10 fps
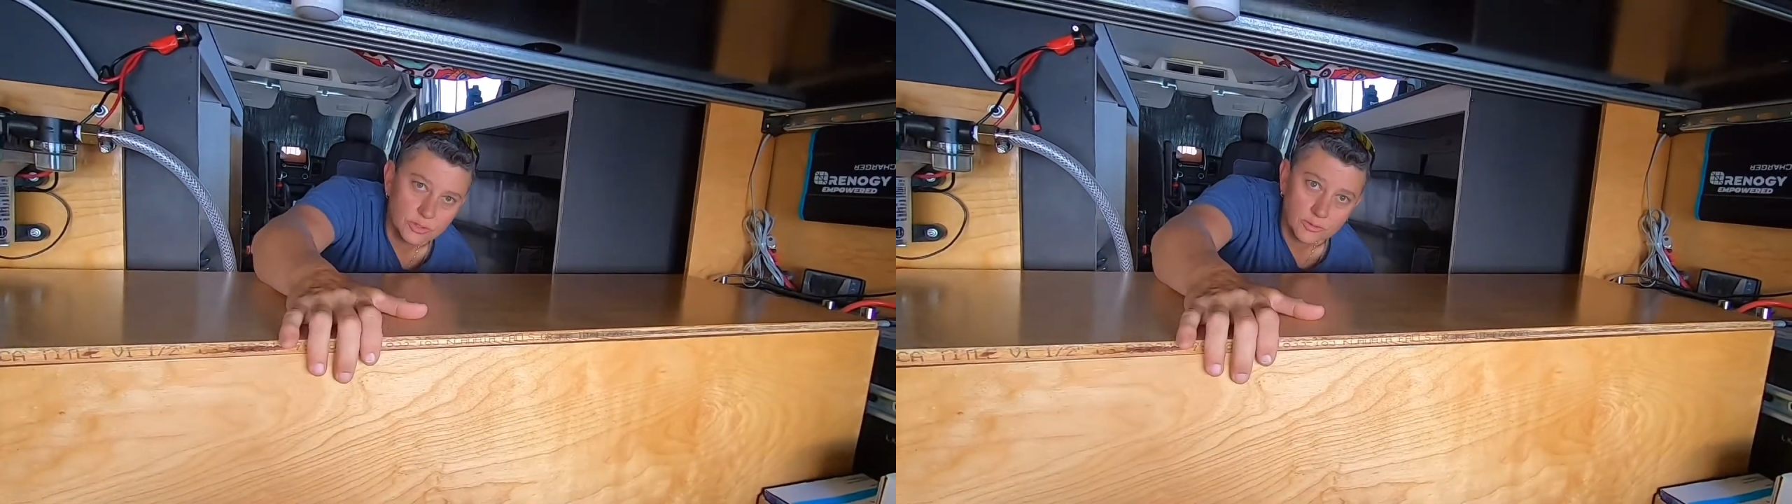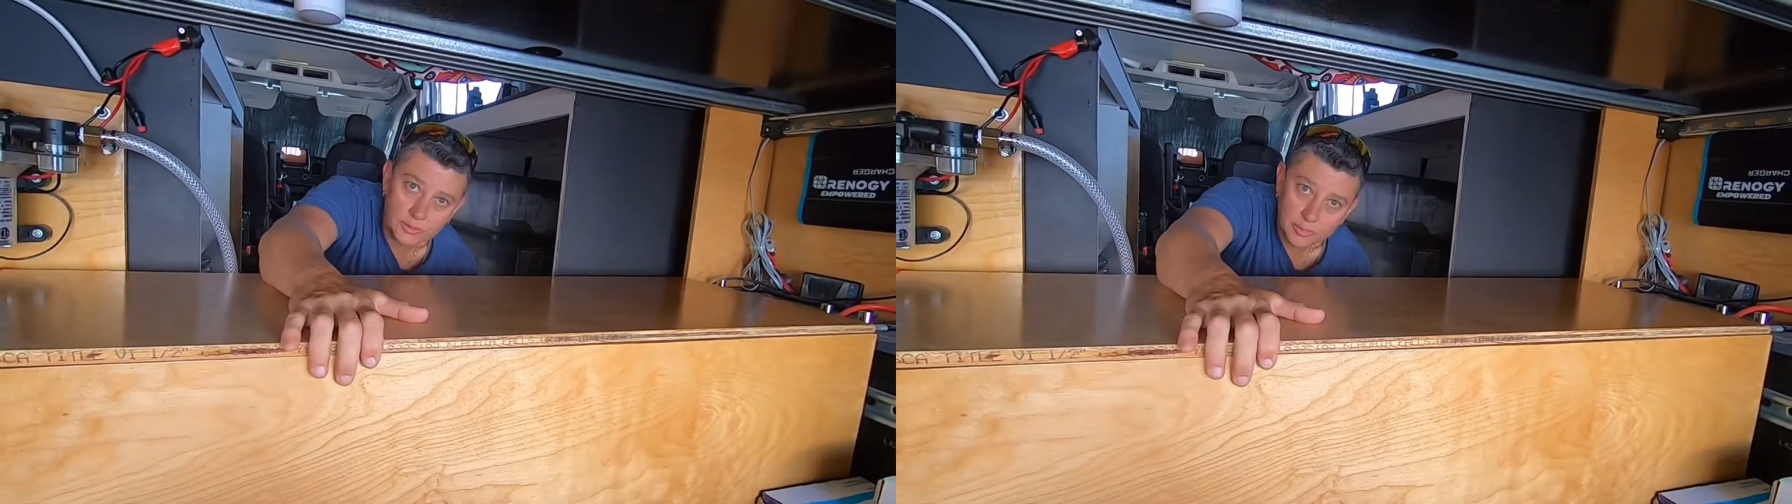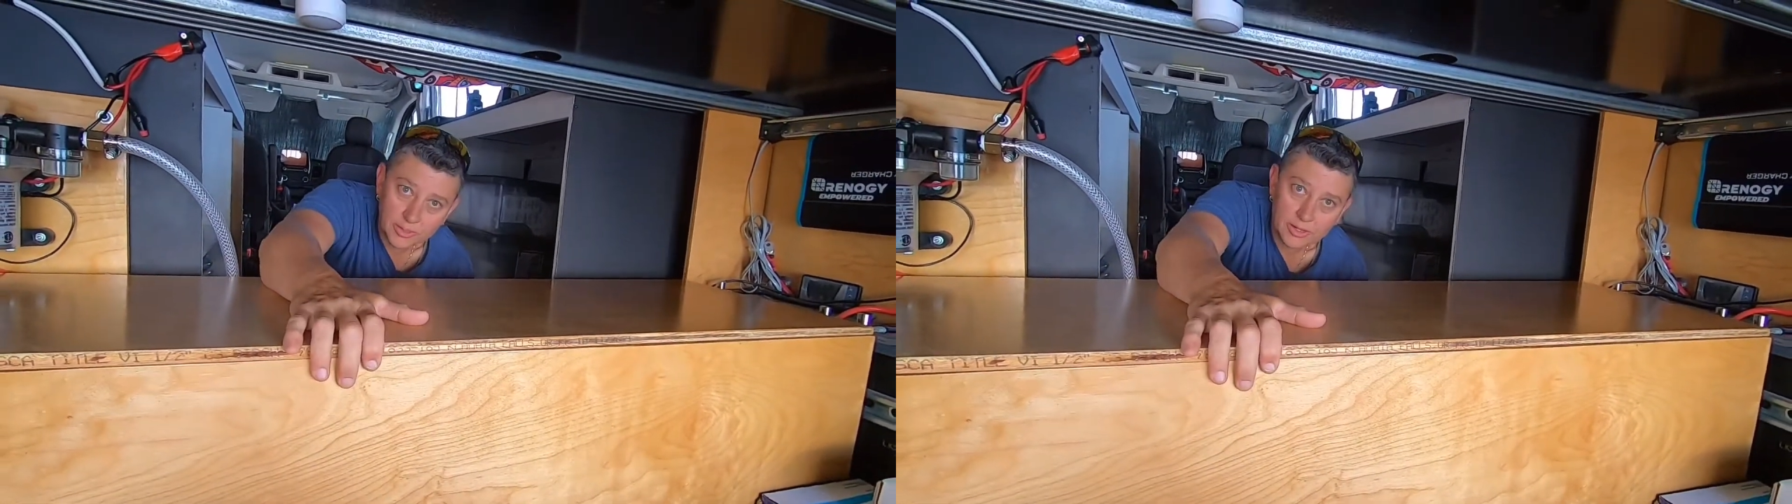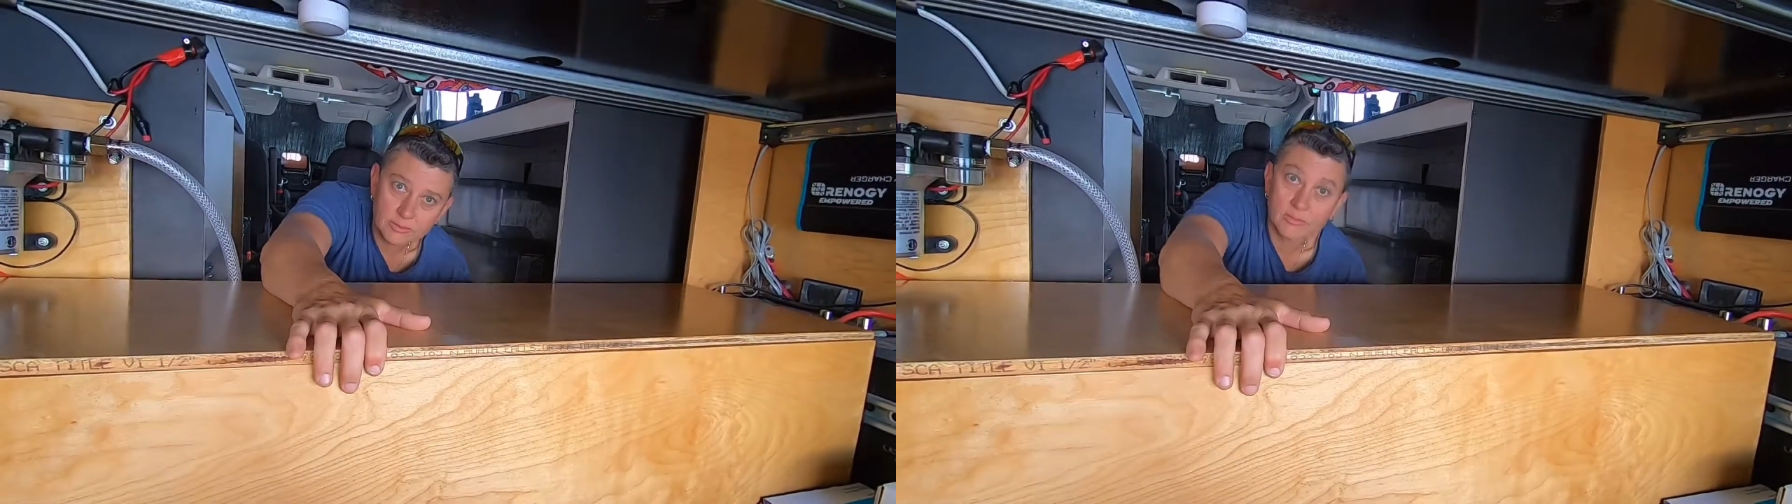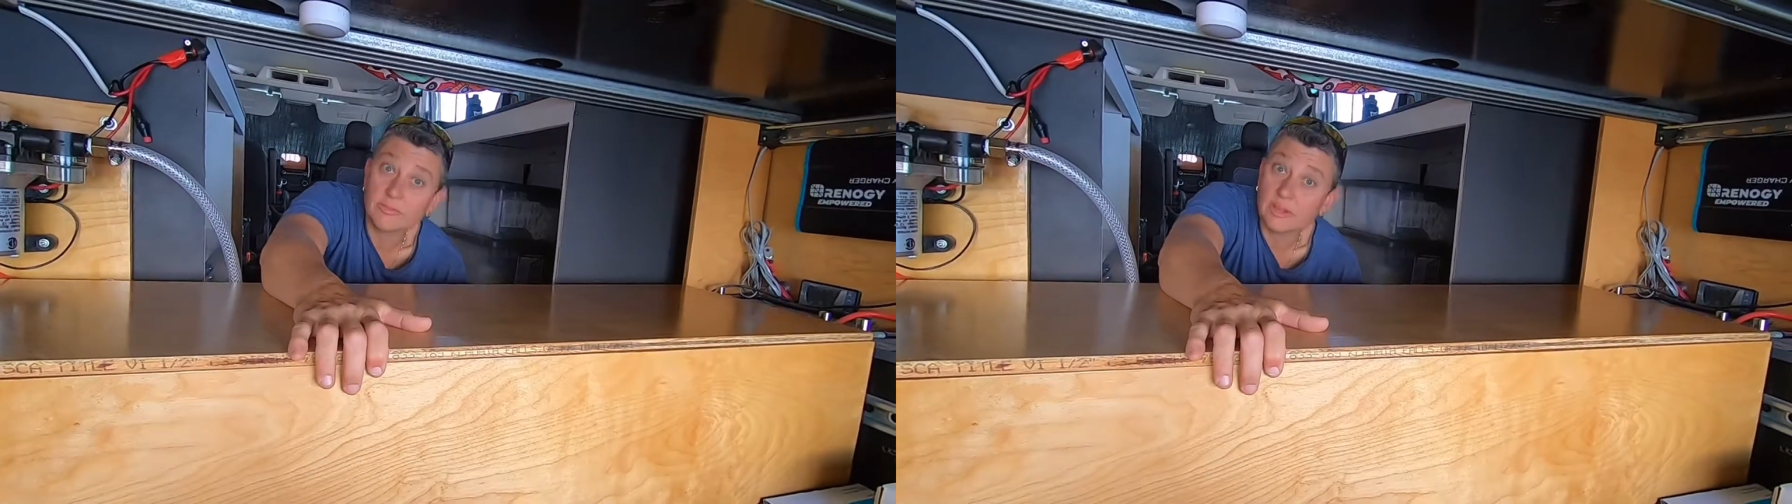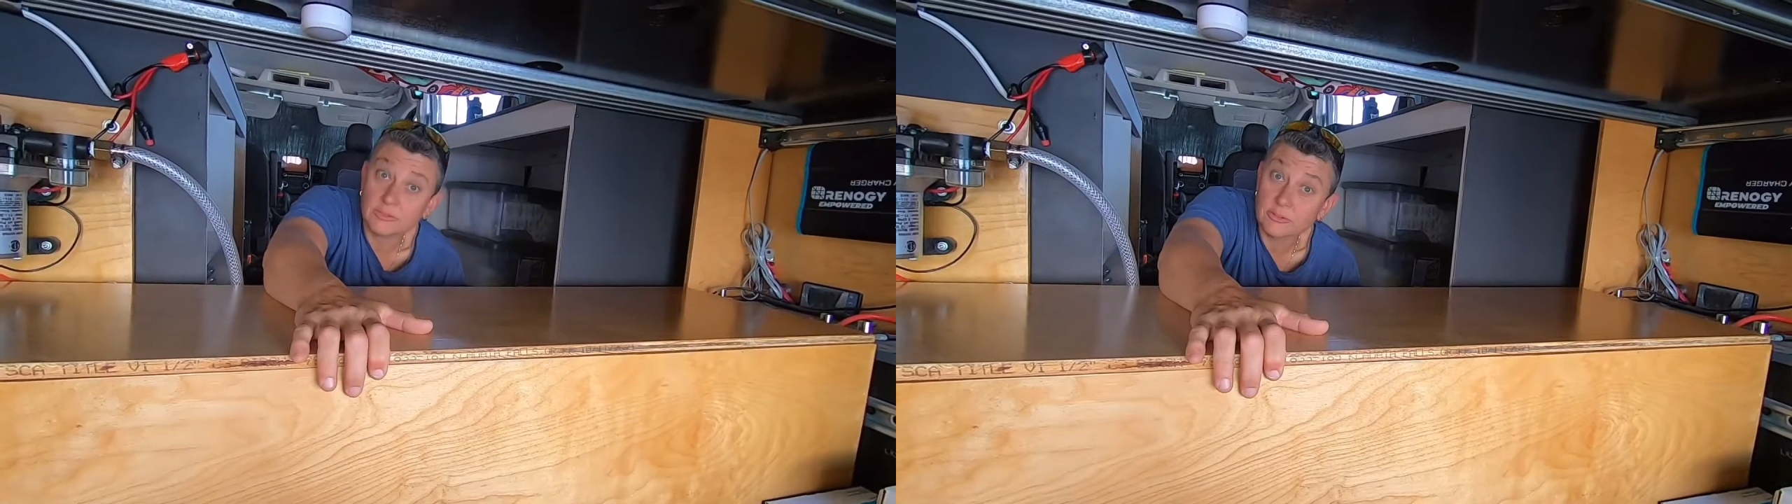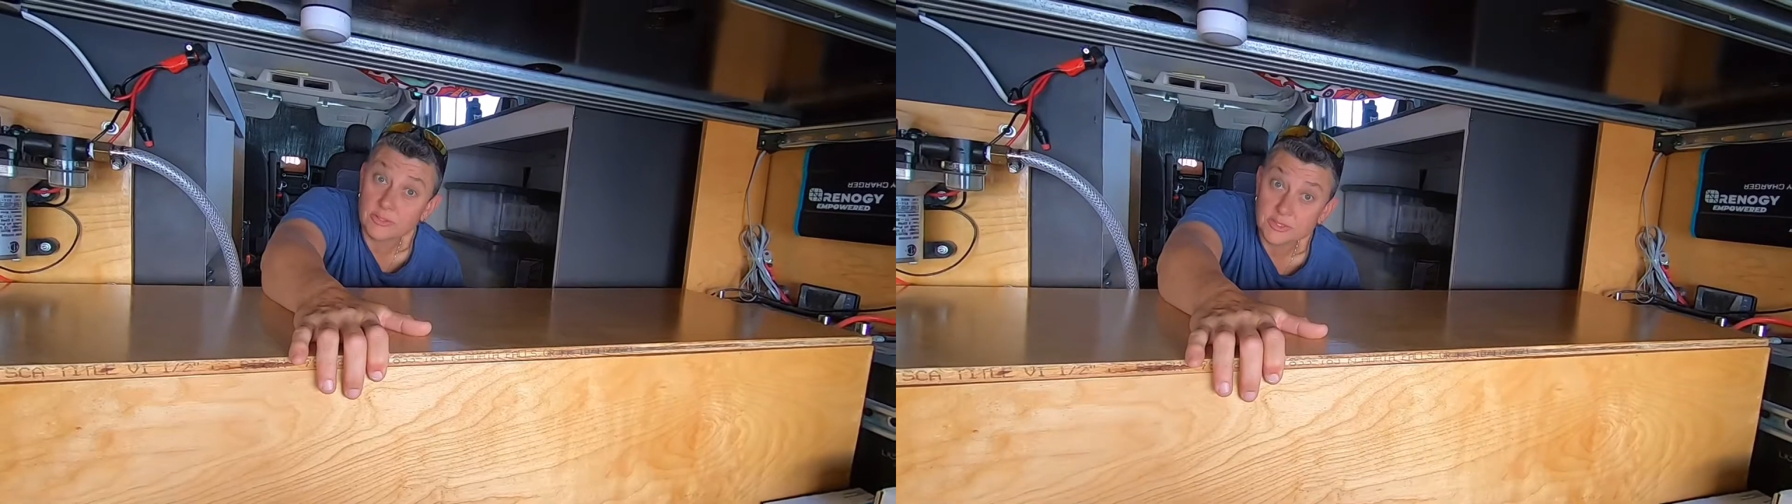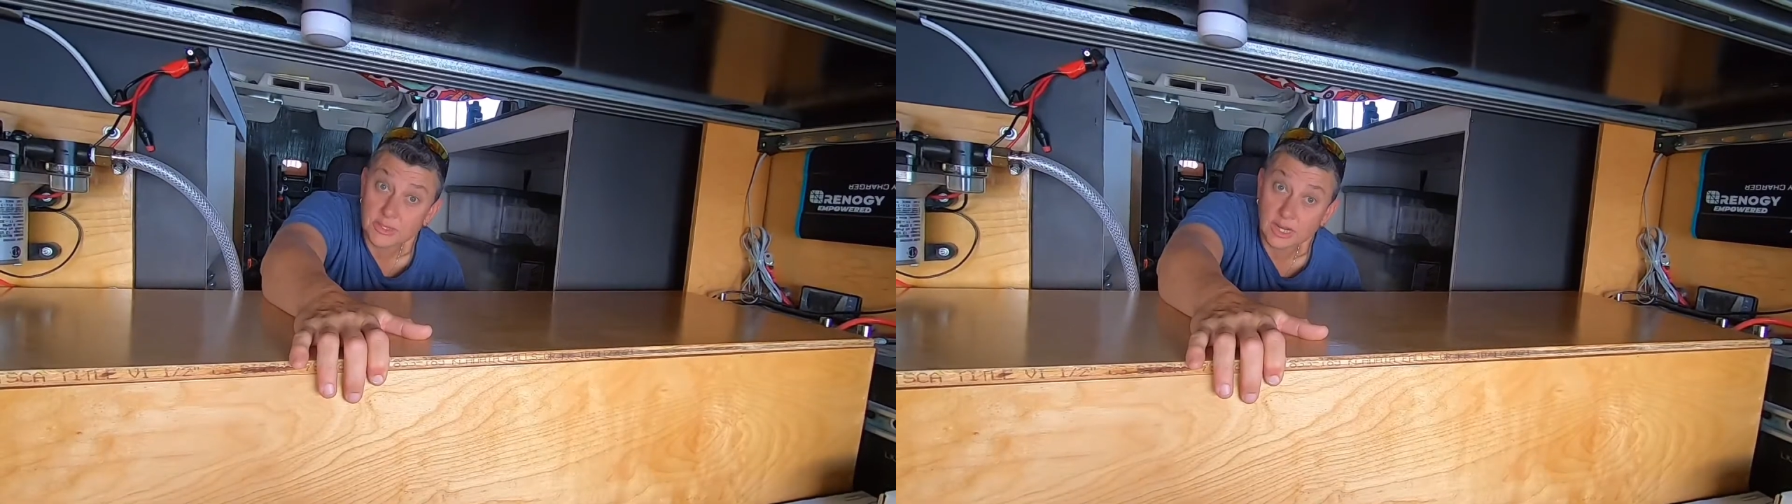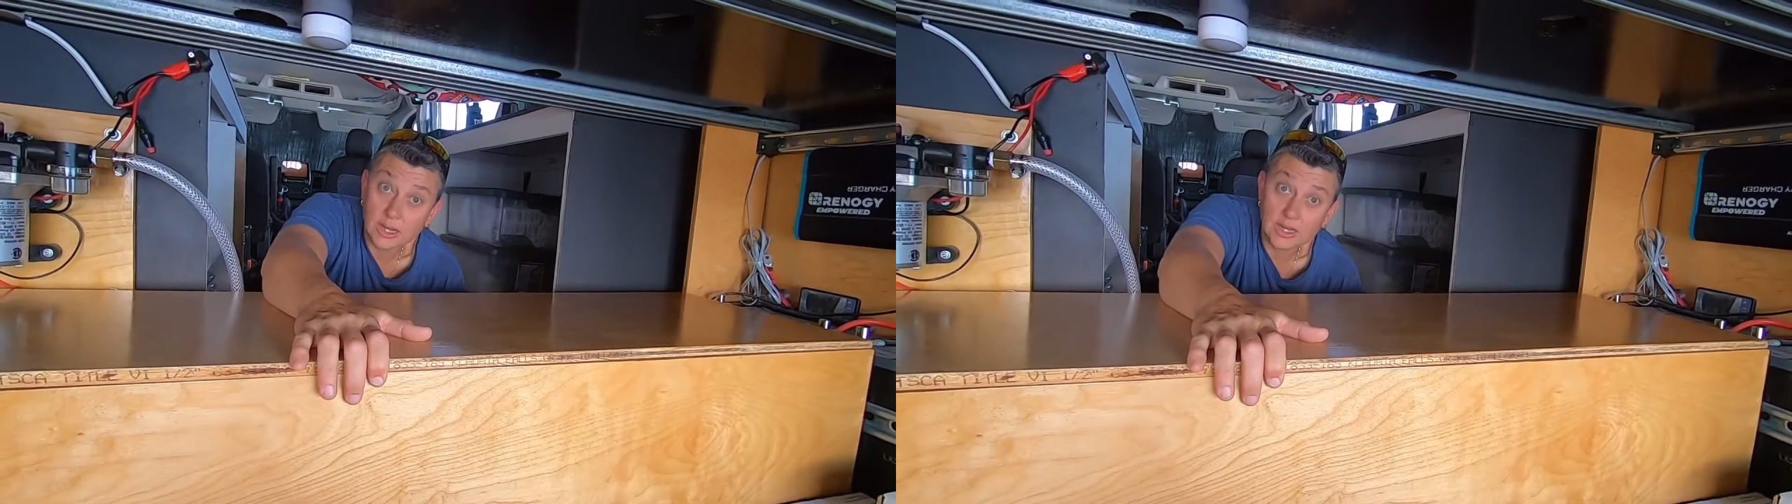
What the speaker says: going to be 105 degrees today.